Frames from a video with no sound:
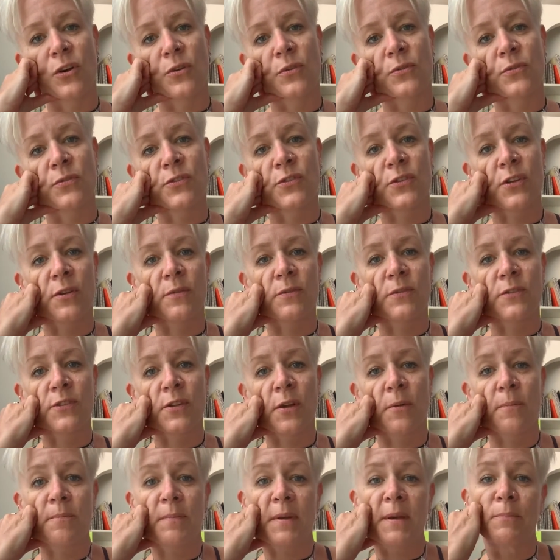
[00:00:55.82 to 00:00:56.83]
So
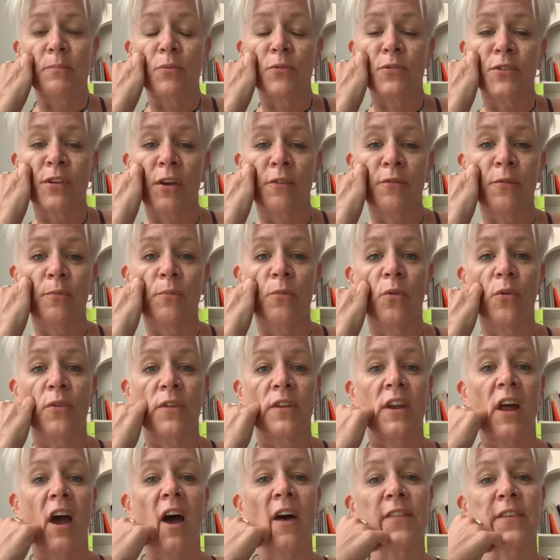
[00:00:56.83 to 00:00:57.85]
some people suffer more
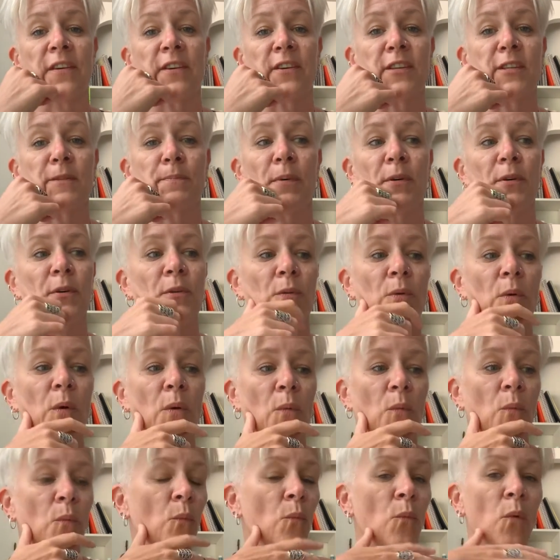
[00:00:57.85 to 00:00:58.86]
than others, but
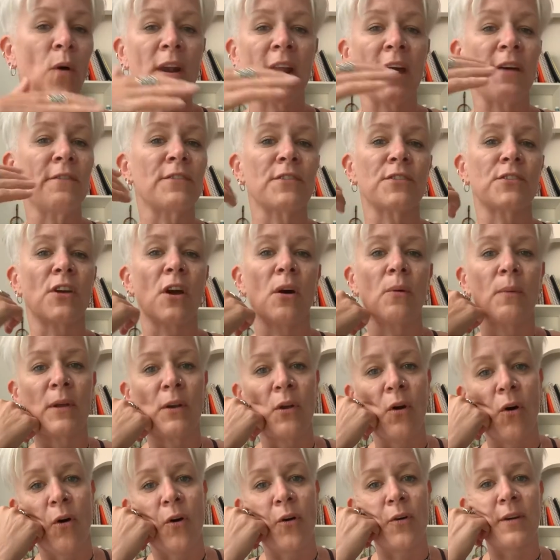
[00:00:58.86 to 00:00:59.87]
whatever's going
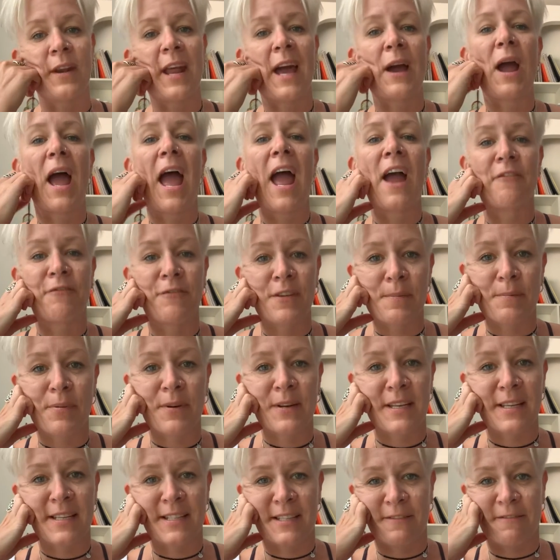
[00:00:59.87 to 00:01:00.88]
on,
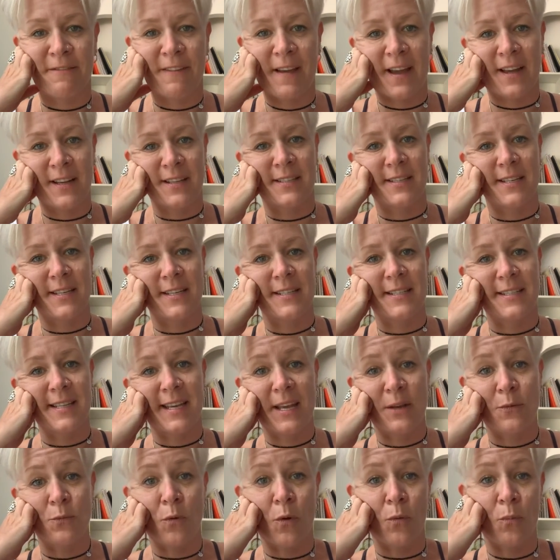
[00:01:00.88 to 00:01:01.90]
everybody is affected
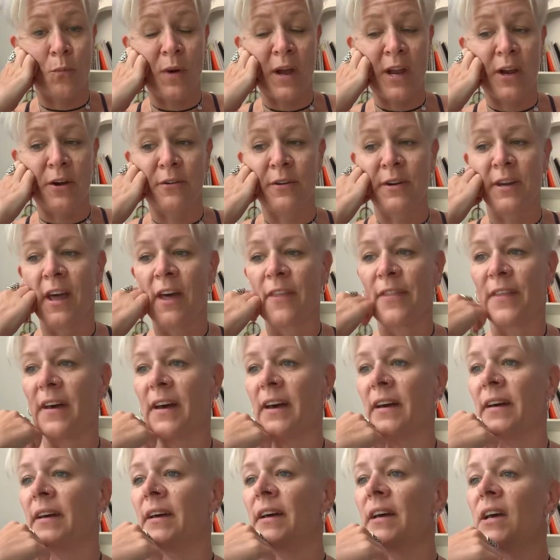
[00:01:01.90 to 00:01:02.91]
in one way or
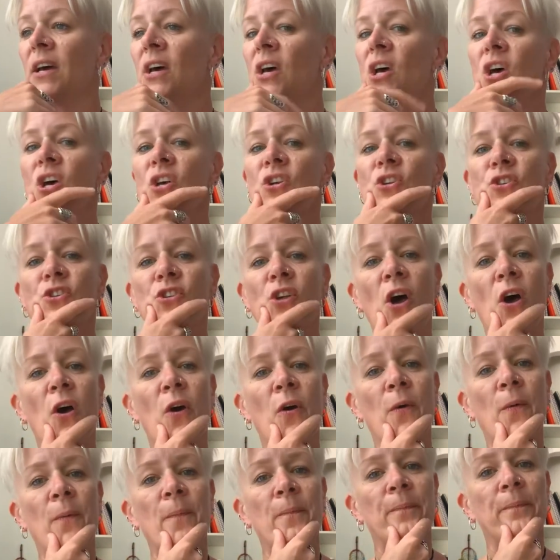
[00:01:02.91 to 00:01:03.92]
another.
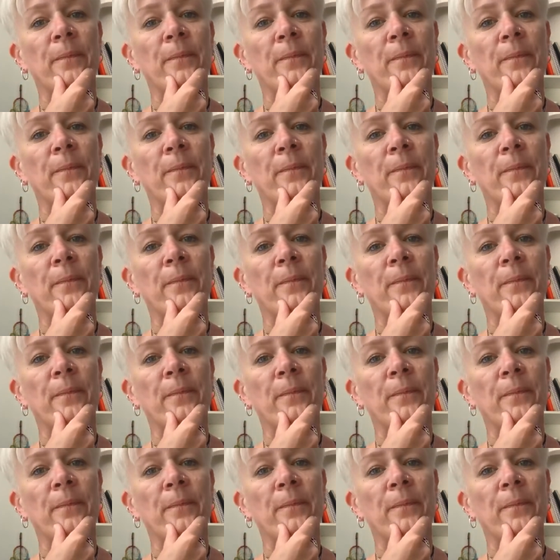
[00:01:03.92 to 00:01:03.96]
So